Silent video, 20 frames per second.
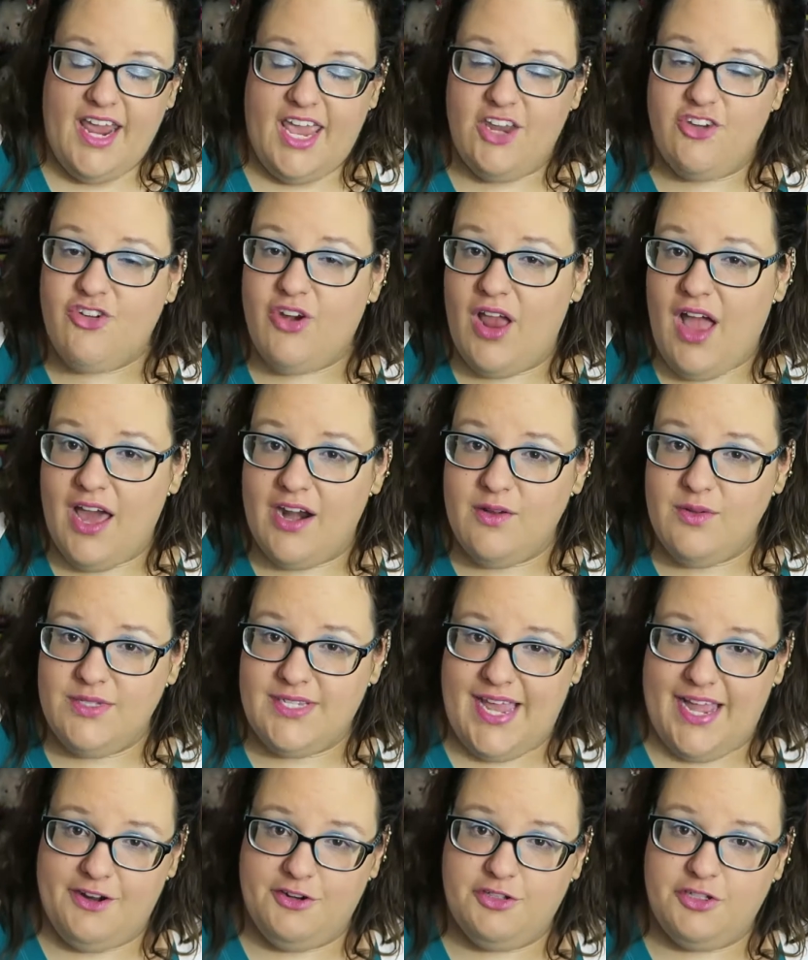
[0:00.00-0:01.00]
Adriana
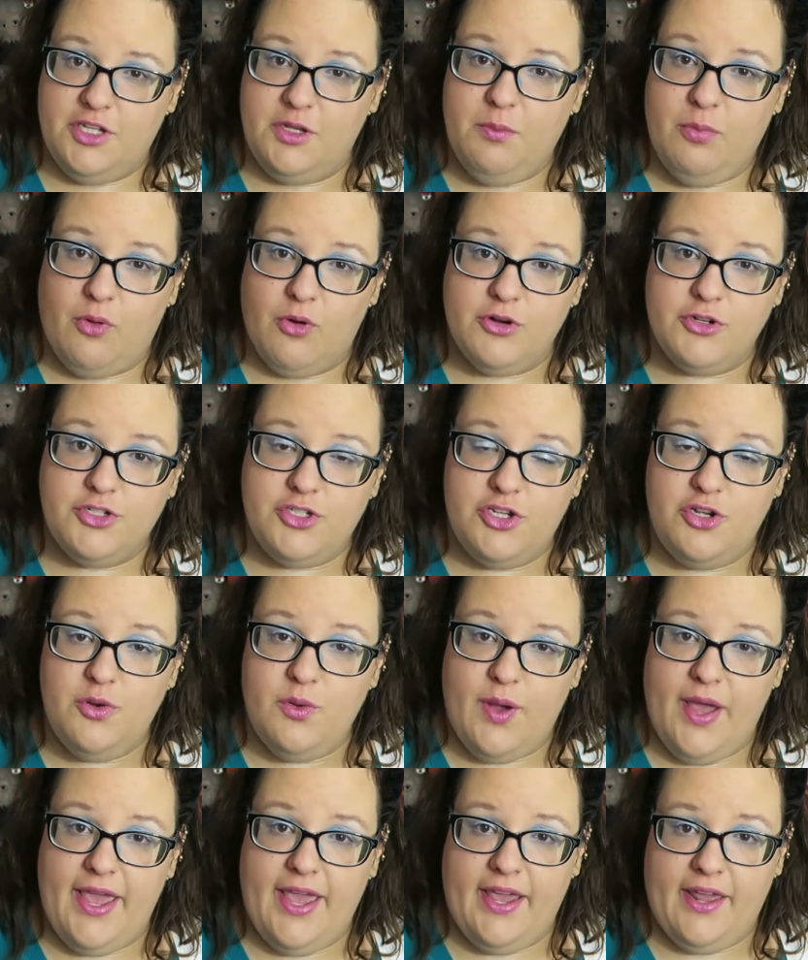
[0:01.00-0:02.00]
was actually born
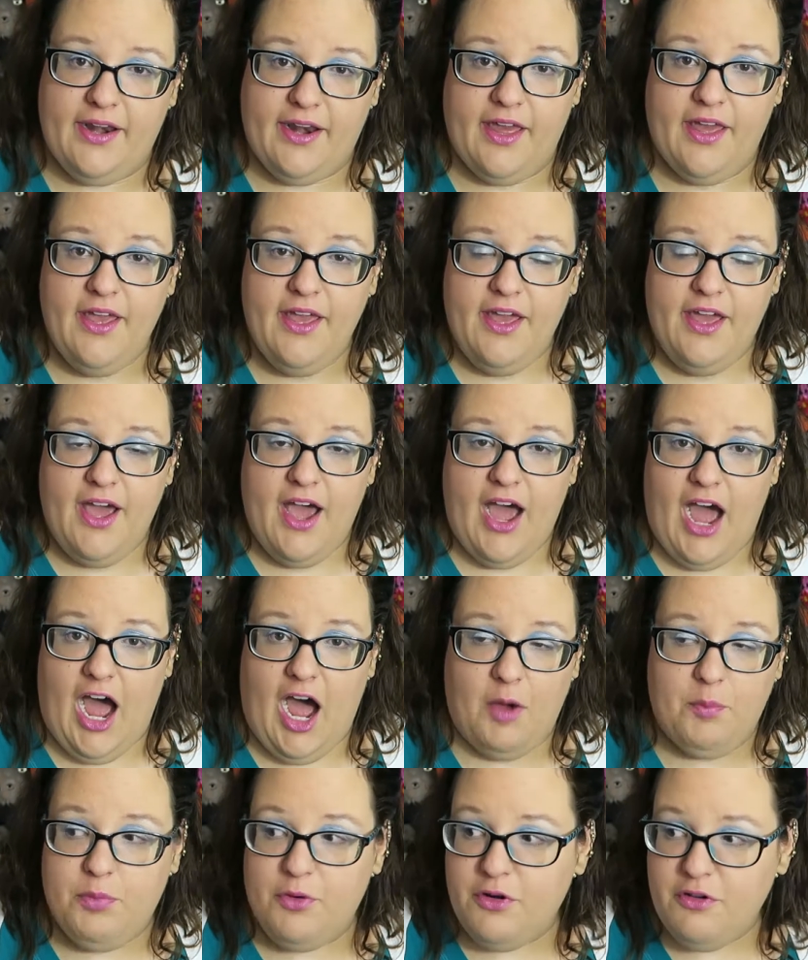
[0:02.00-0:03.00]
to an
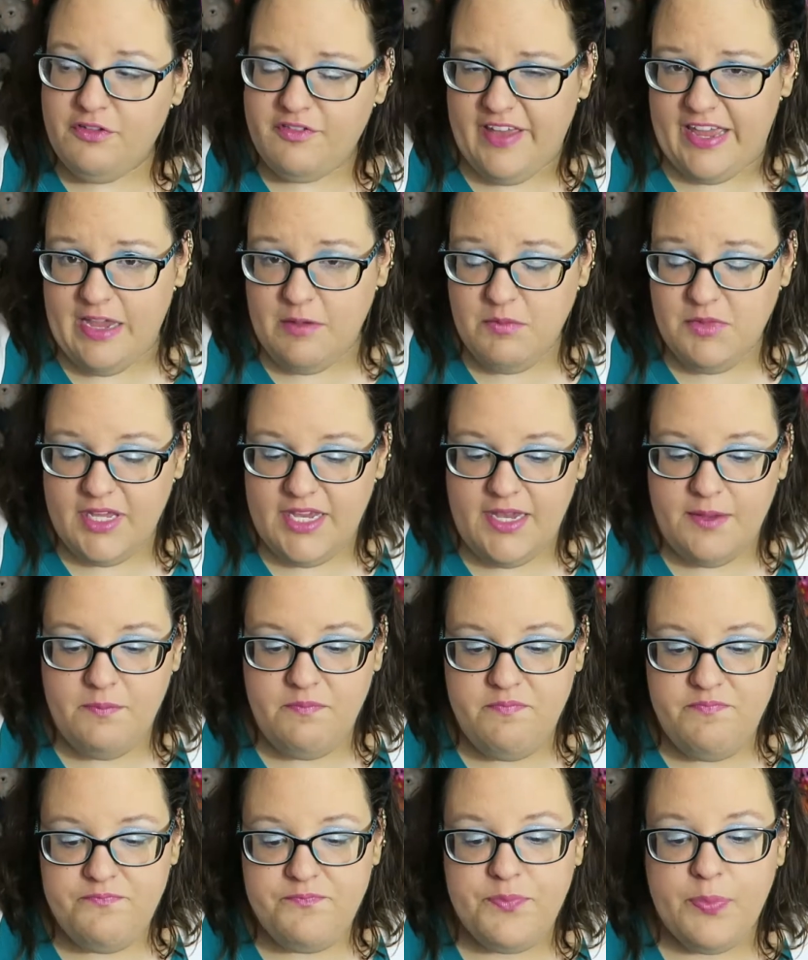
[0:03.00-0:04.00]
opera
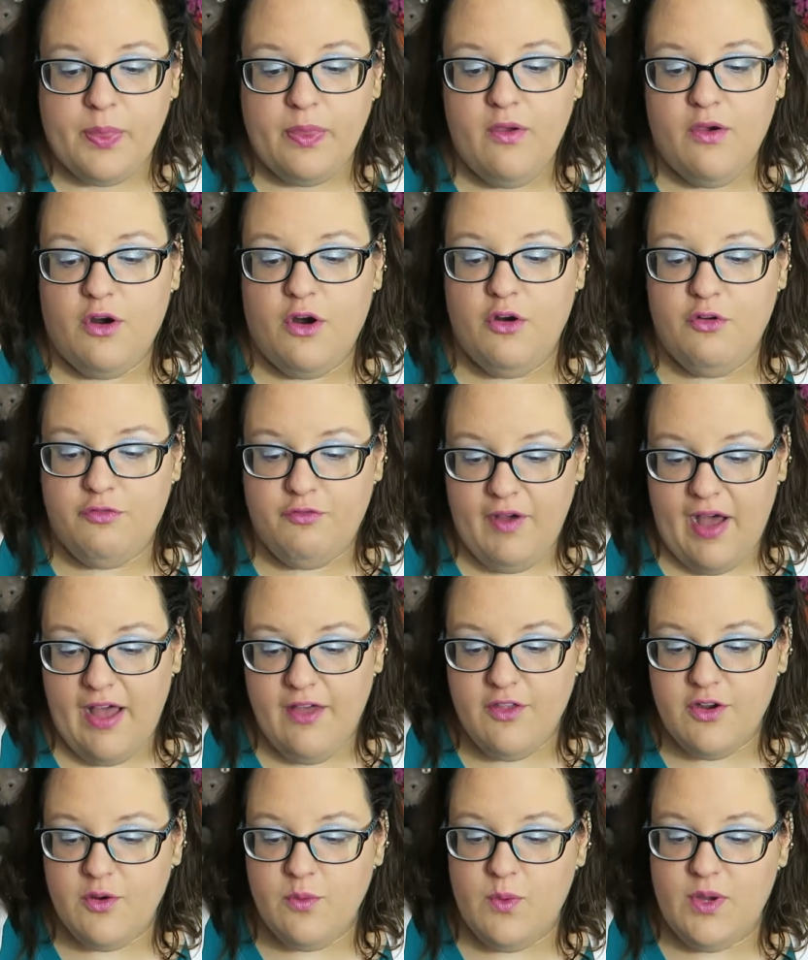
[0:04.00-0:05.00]
family her
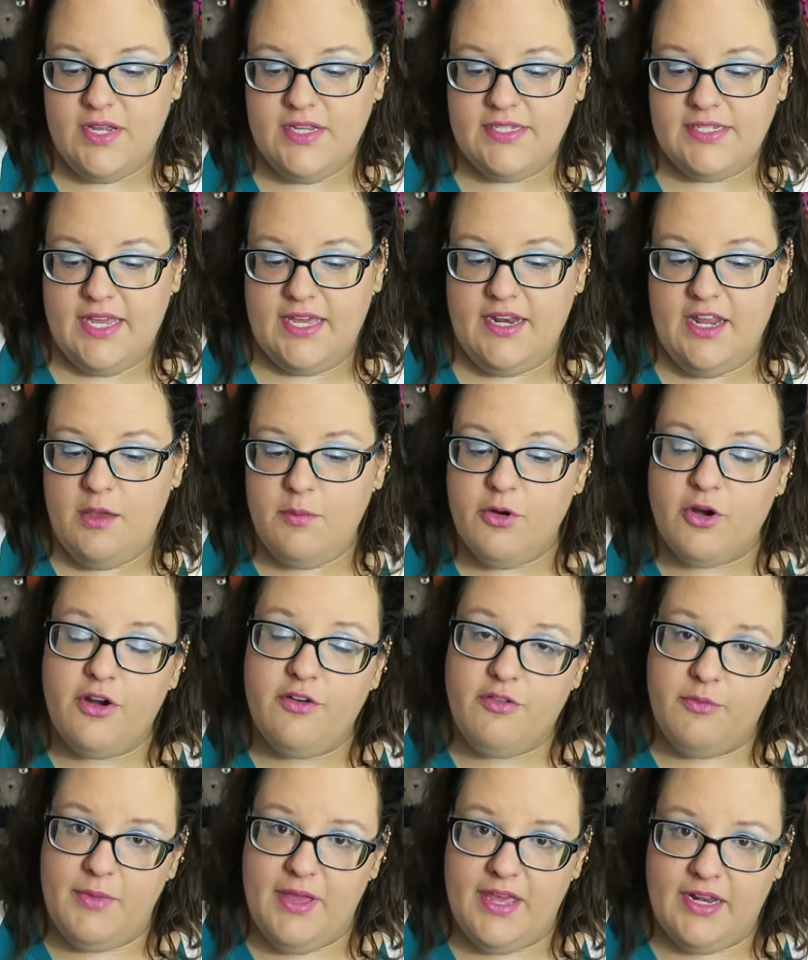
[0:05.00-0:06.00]
father was an
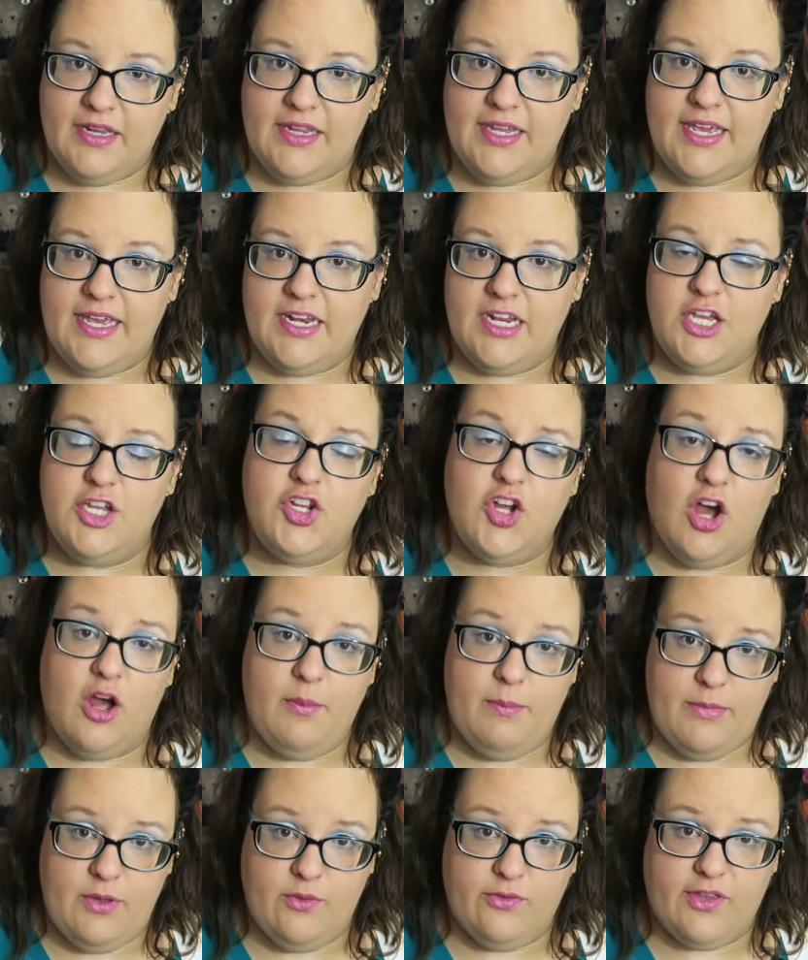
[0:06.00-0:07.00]
immigrant from Italy and he
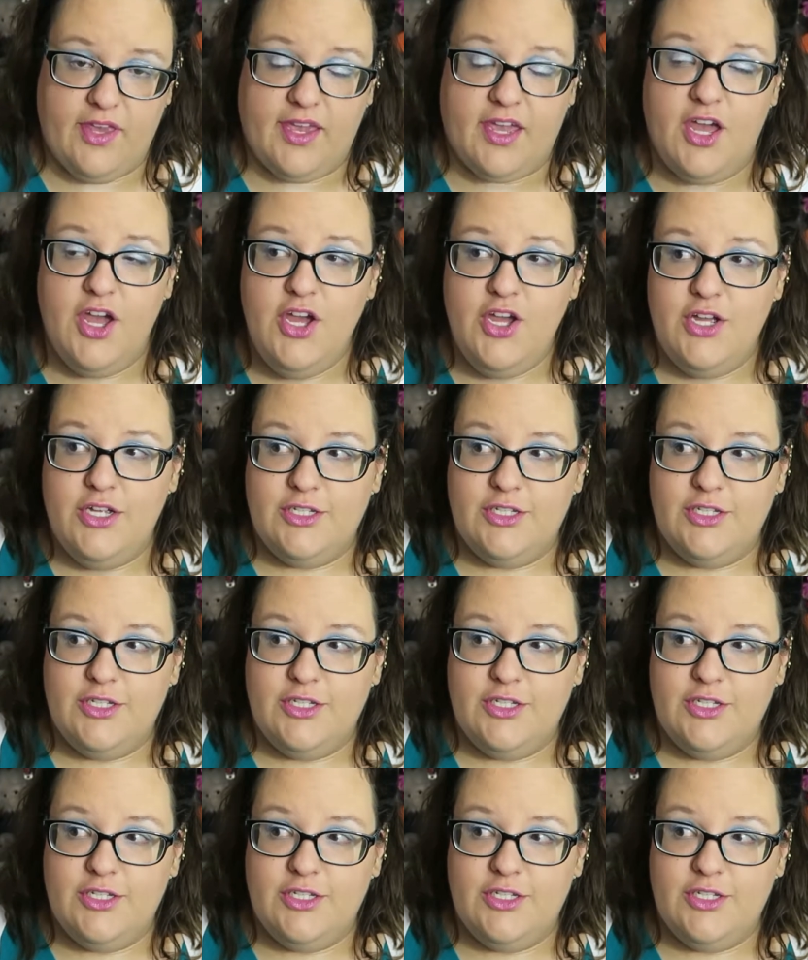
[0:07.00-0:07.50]
taught music.